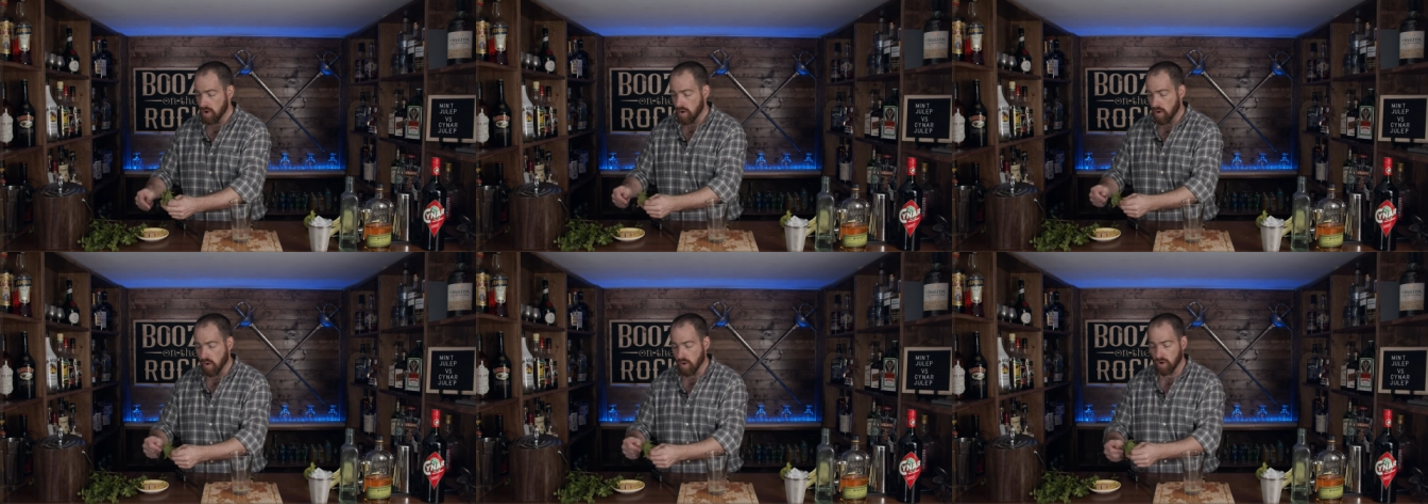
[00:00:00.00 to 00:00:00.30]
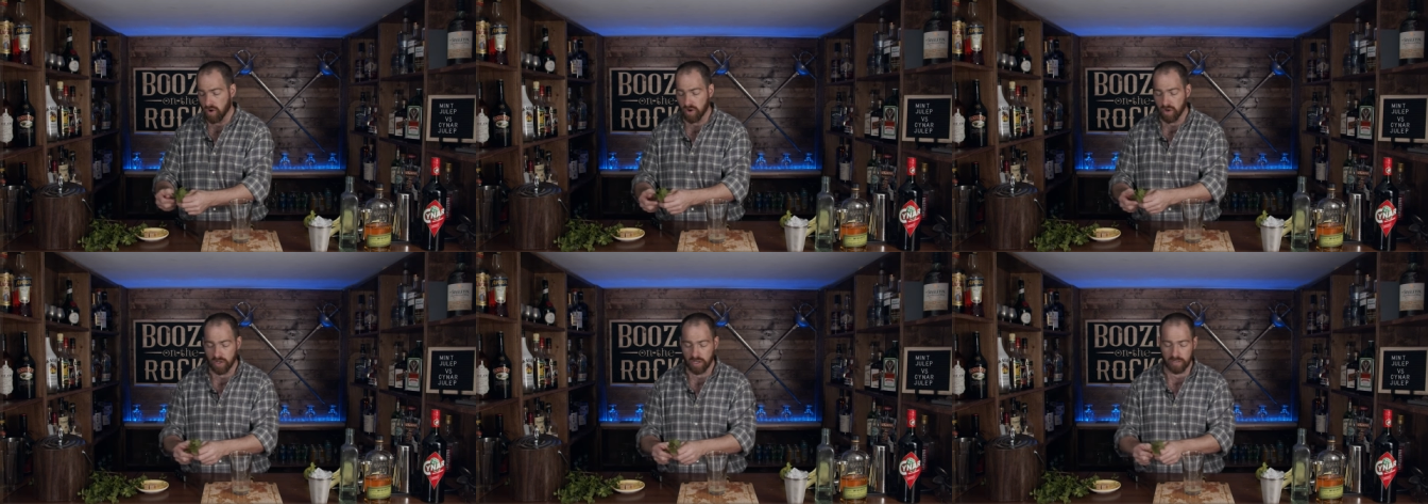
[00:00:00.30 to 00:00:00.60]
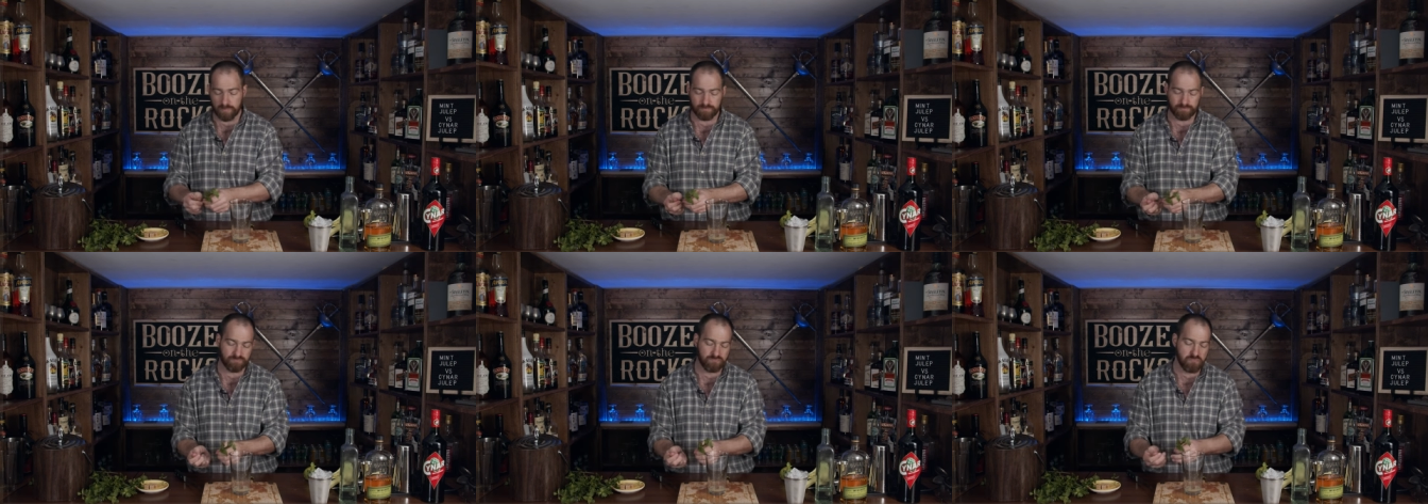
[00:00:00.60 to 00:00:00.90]

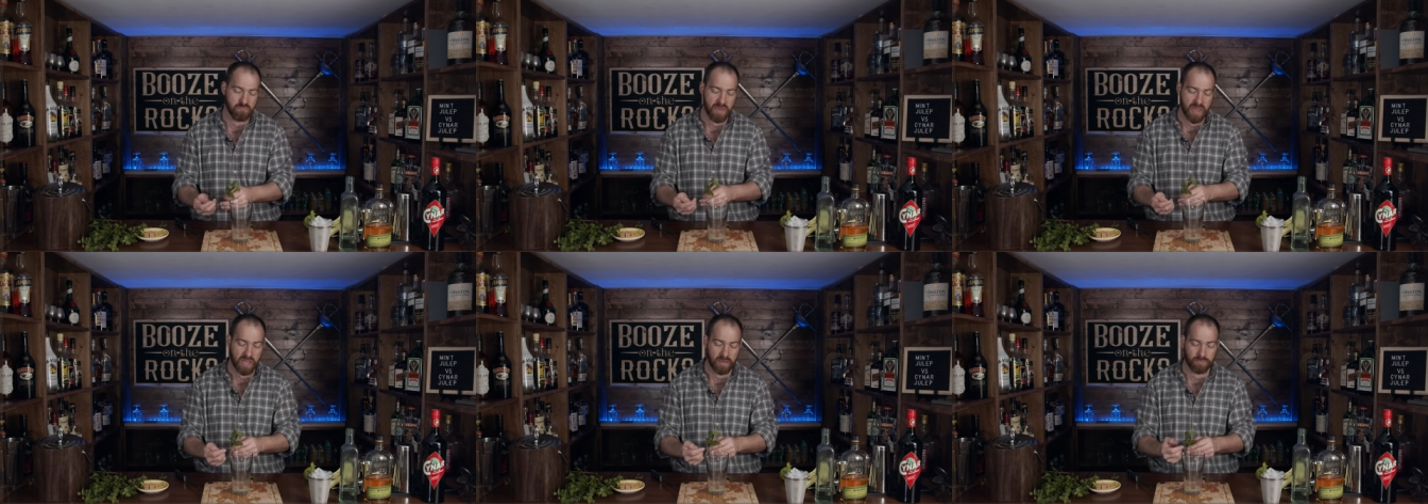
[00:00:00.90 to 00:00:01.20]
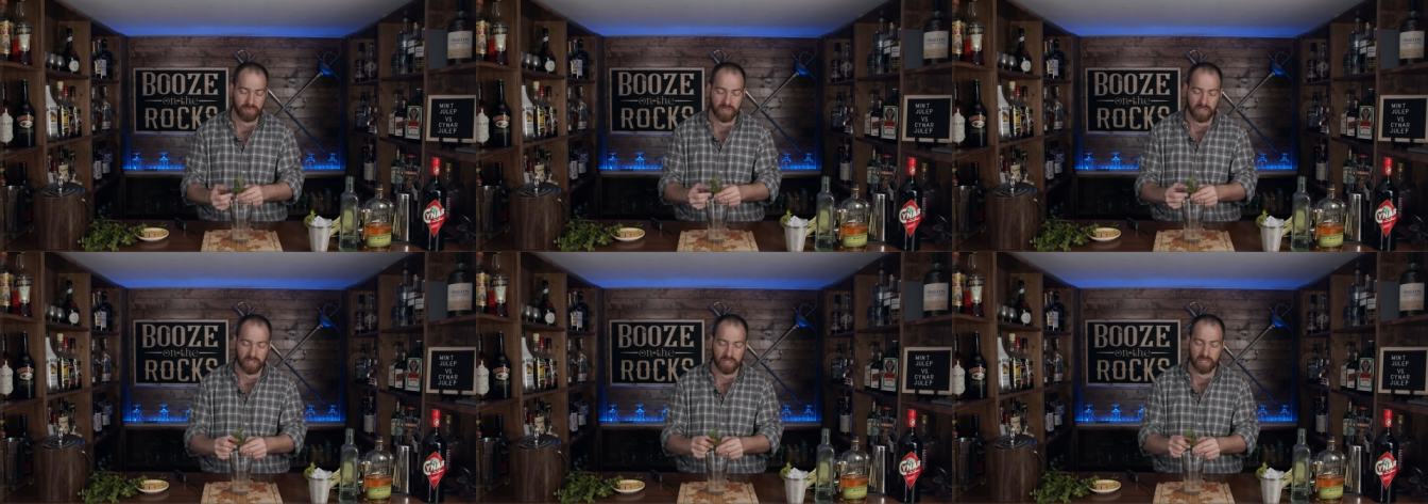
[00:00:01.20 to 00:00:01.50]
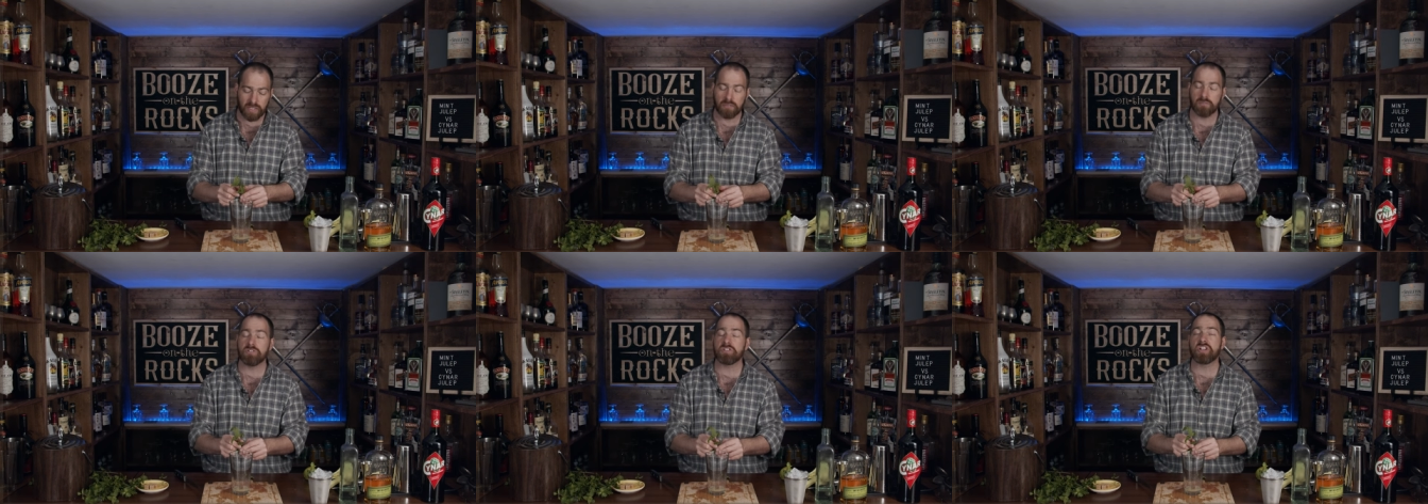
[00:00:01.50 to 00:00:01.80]
or
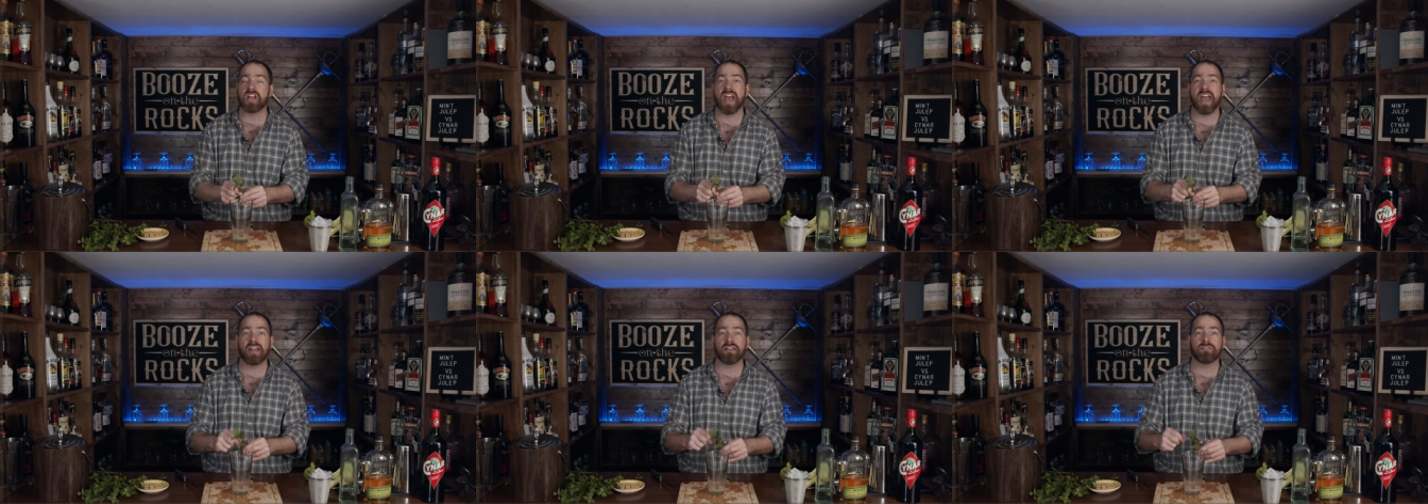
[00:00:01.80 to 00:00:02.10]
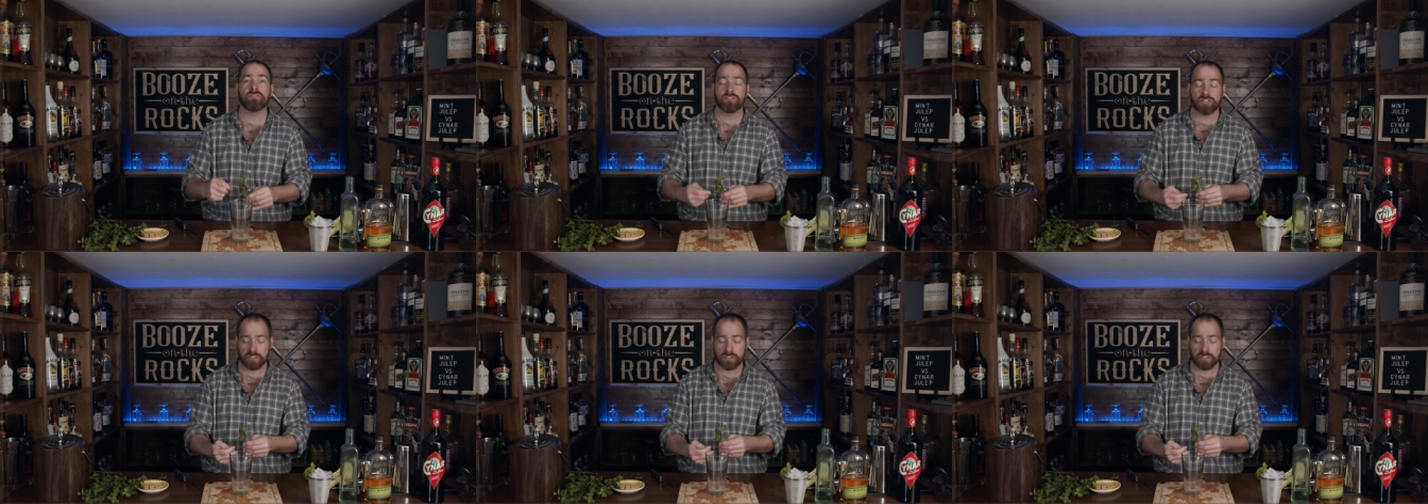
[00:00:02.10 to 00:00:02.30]
maybe 10